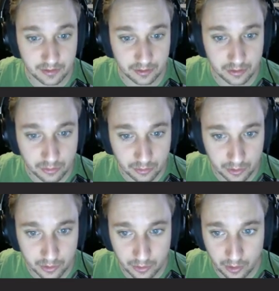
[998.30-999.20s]

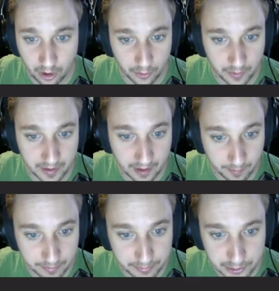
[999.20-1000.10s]
through all the way
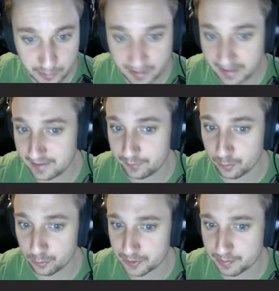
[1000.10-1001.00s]
up to
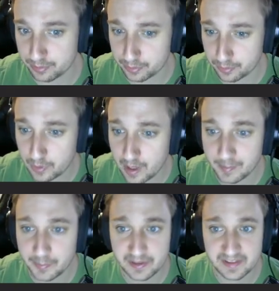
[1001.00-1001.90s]
84 is
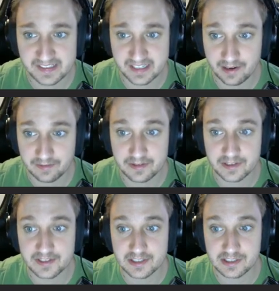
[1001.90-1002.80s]
probably the
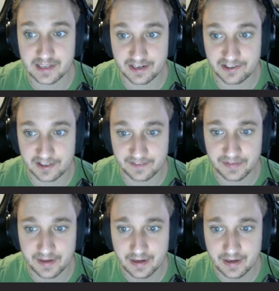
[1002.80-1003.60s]
toughest section